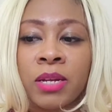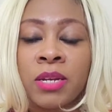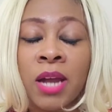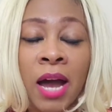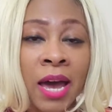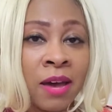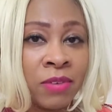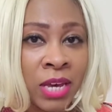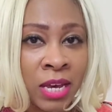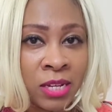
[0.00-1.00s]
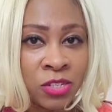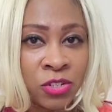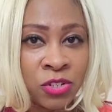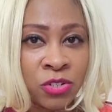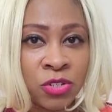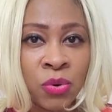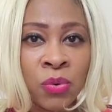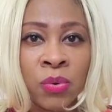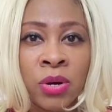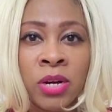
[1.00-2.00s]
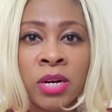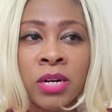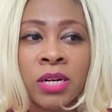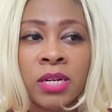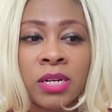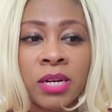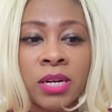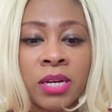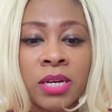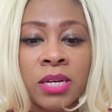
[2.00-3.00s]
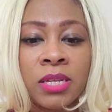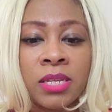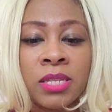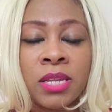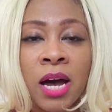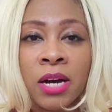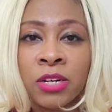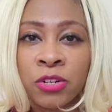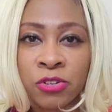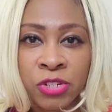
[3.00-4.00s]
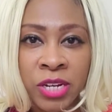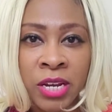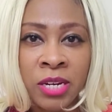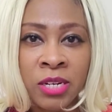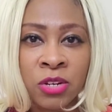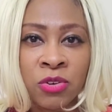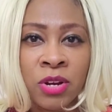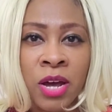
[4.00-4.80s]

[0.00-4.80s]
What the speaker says: not having answers or not understanding or